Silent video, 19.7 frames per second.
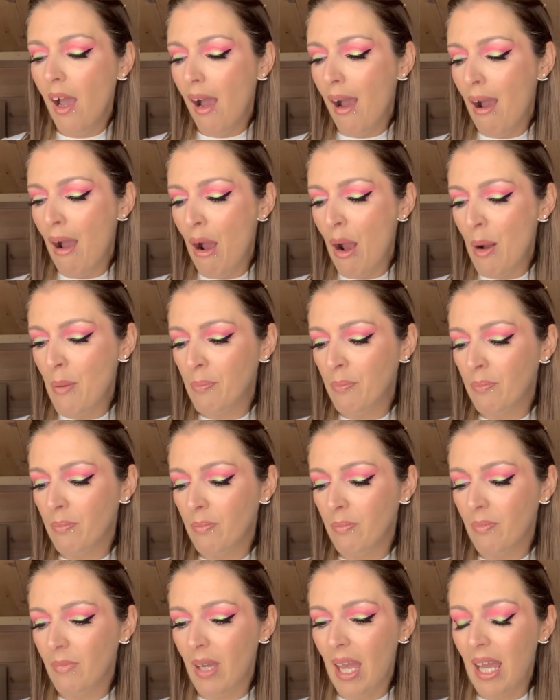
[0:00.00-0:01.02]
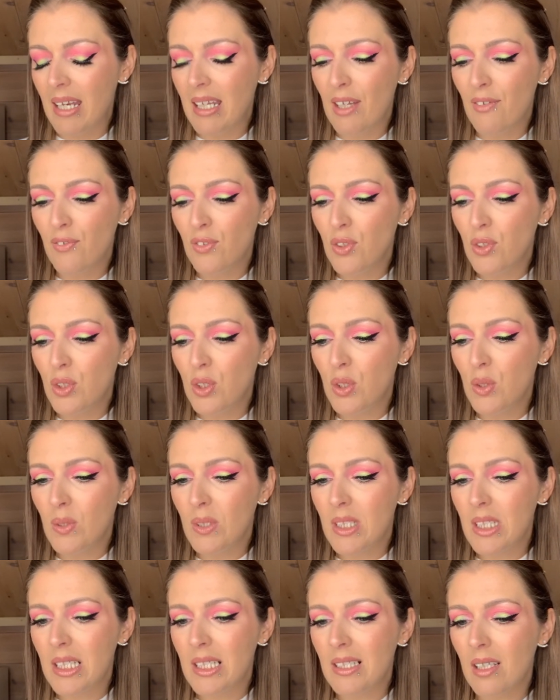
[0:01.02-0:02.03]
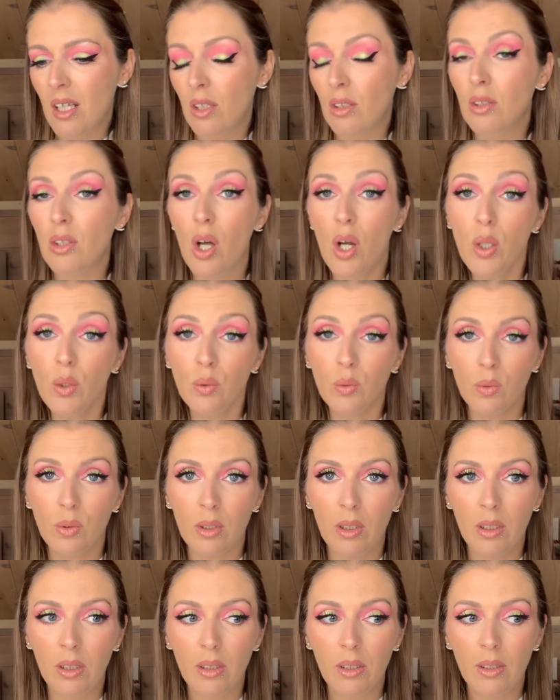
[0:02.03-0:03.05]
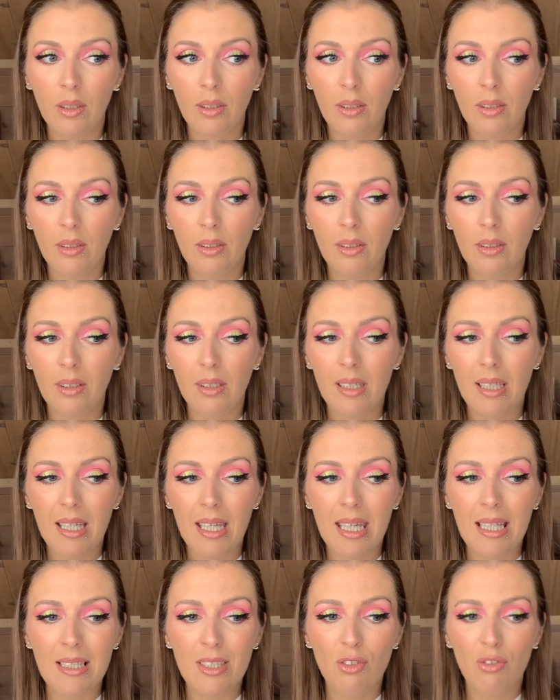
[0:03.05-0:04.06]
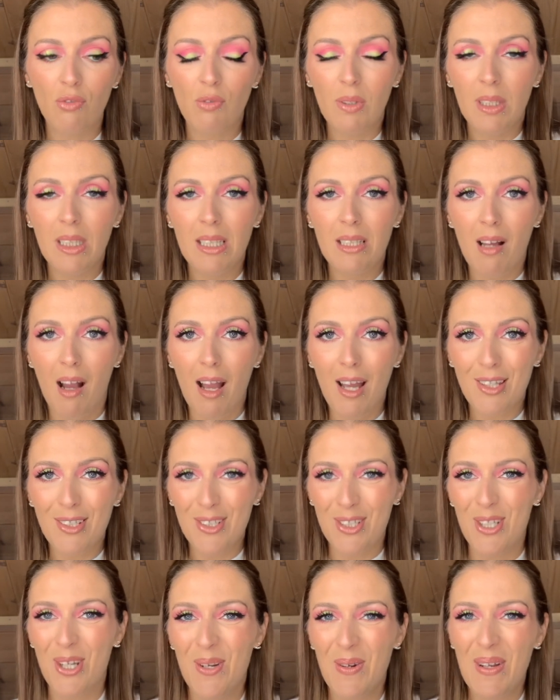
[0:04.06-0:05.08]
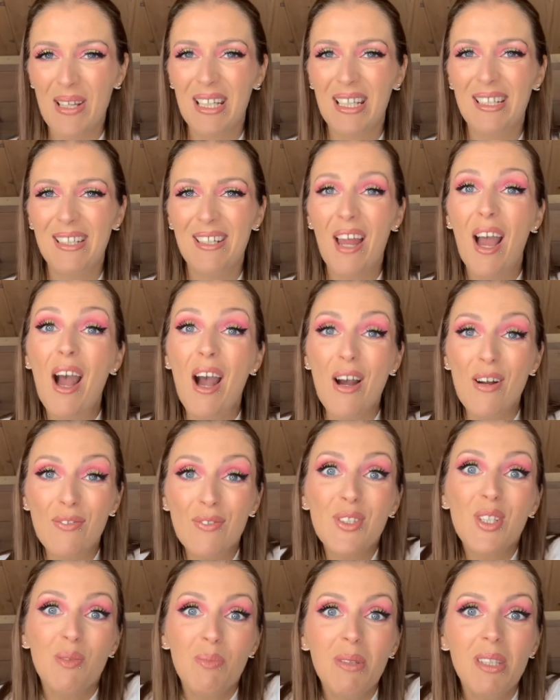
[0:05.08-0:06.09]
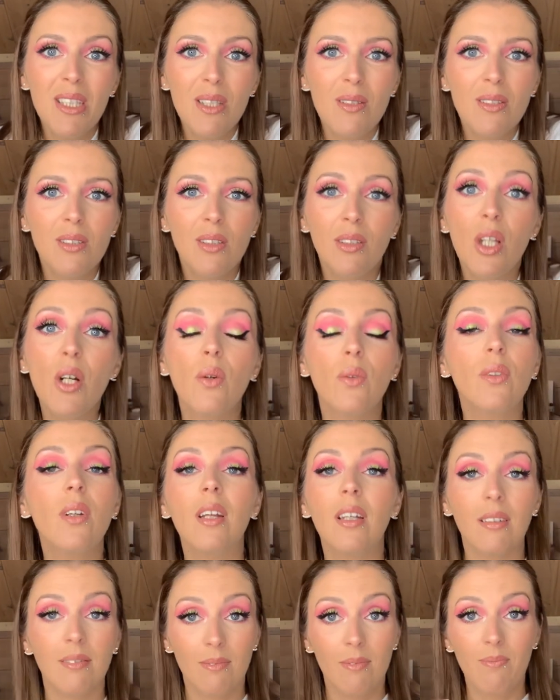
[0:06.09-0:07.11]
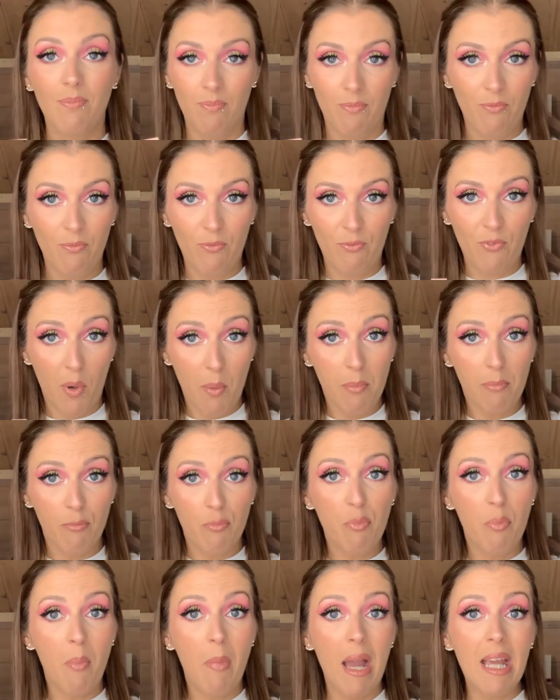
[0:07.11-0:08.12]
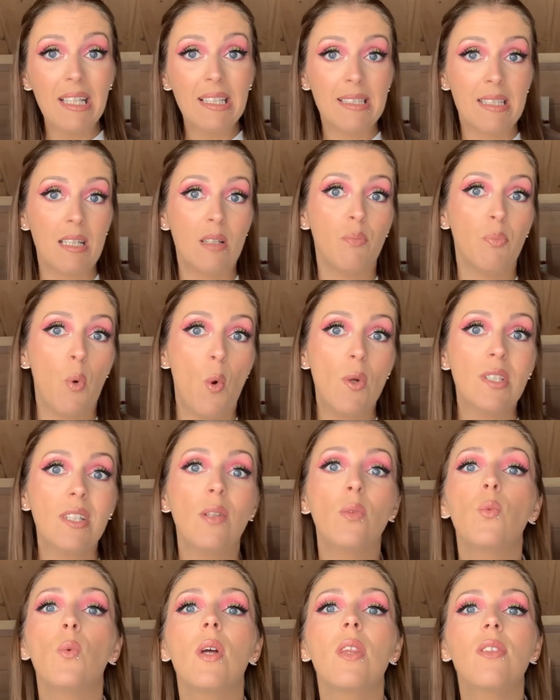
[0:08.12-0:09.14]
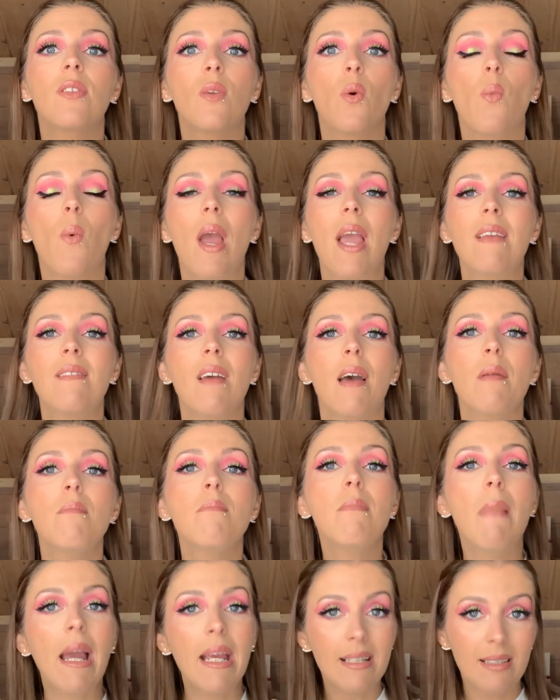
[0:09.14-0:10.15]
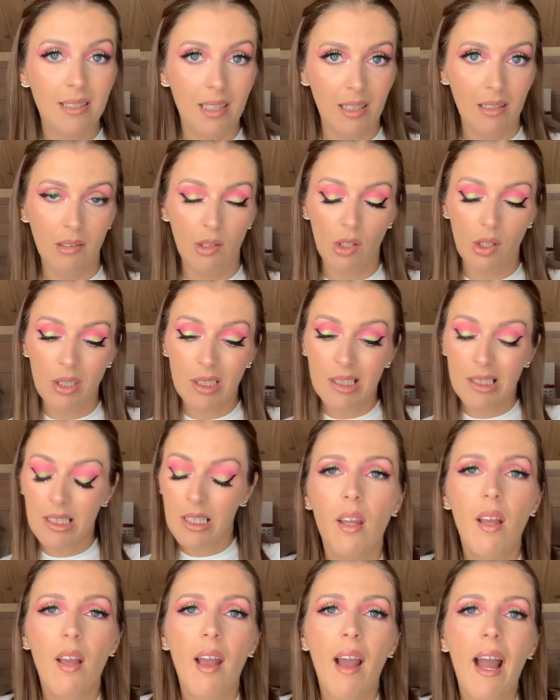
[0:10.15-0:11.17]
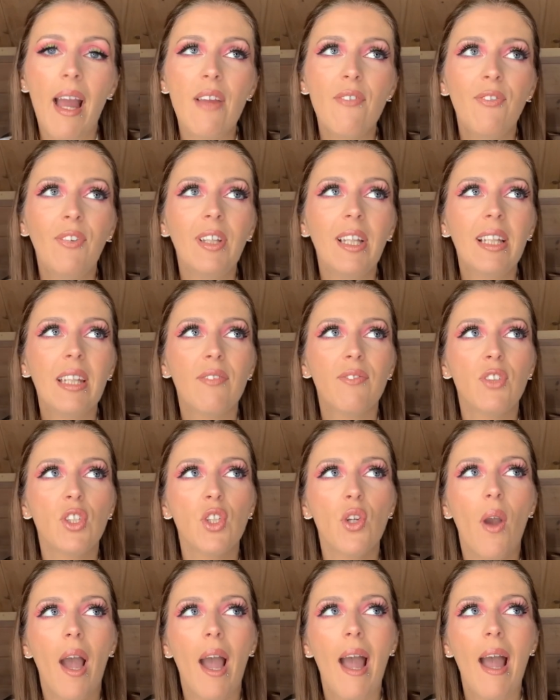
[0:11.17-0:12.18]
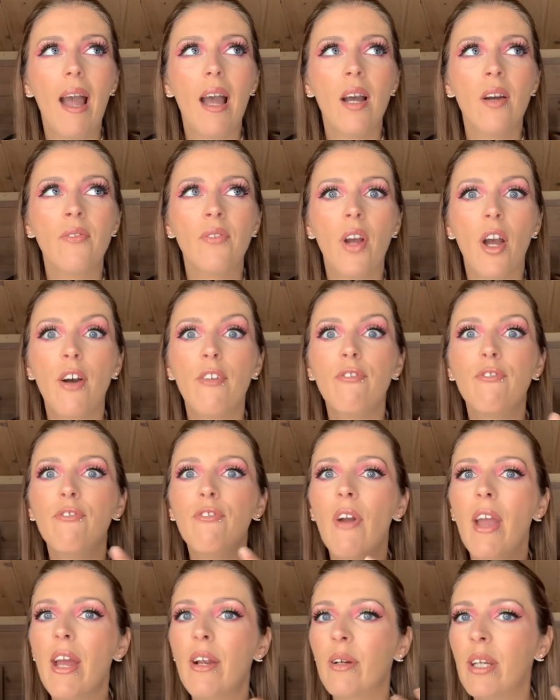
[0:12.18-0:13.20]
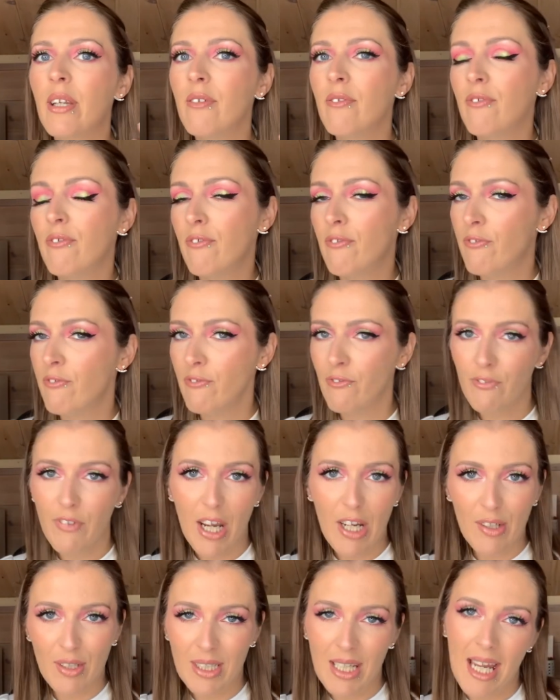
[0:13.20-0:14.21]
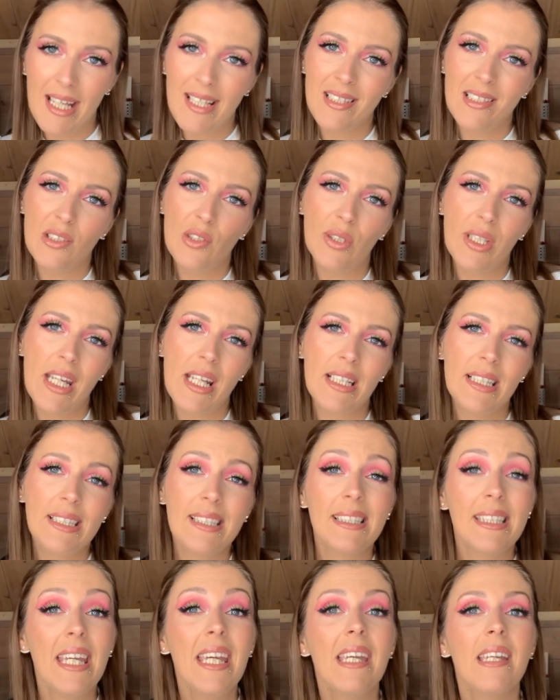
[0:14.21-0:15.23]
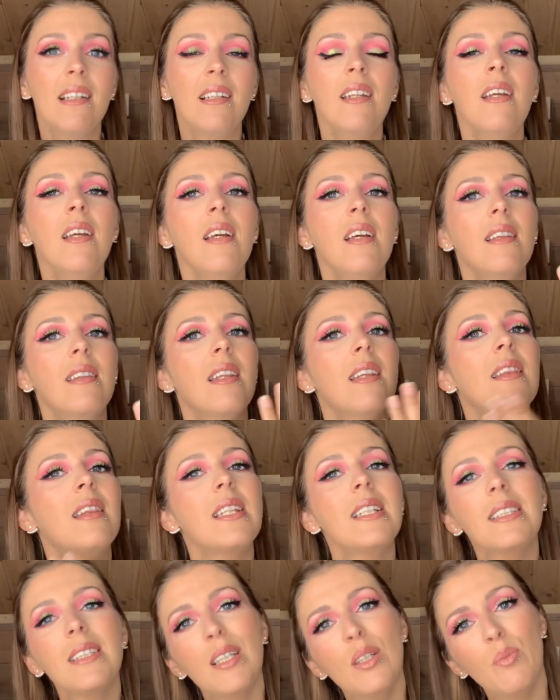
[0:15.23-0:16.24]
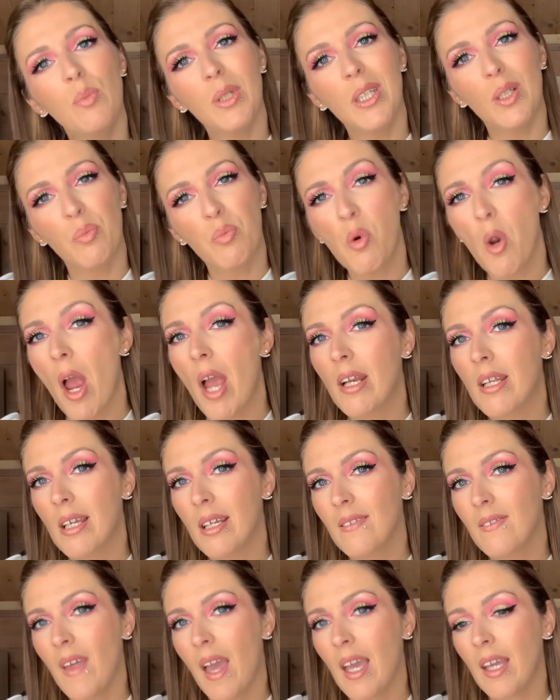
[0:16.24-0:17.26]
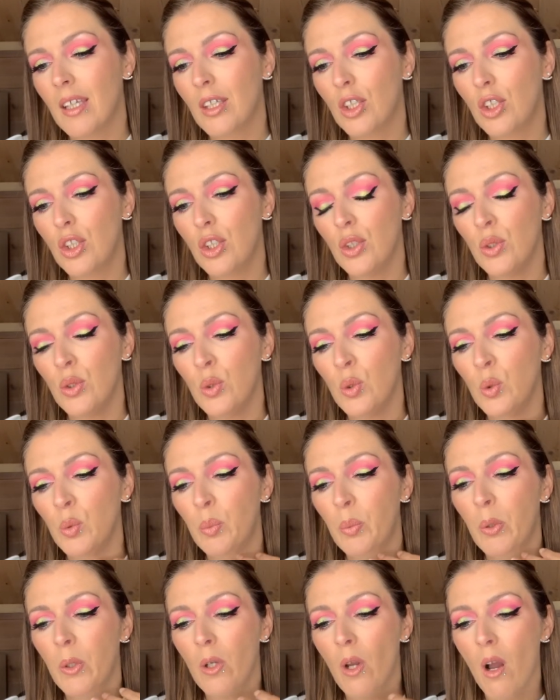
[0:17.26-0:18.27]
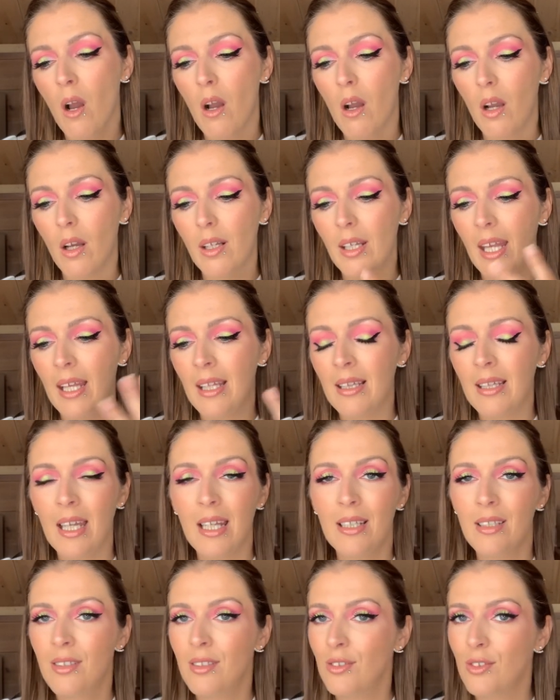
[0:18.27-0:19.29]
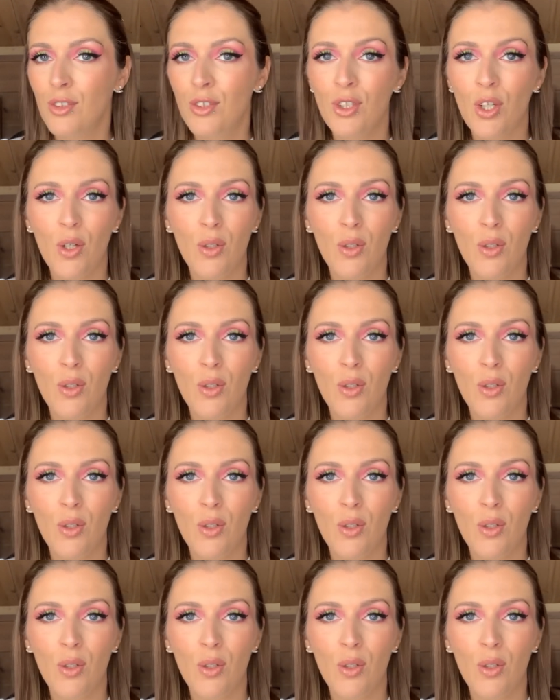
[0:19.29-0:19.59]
Um, and if you use this alone, it's really not doing enough to be used alone it, eh, from my standpoint and with the way that my skin looks. I feel like if you have a very, very nice looking skin, then this can be a product that you put on and then, you know,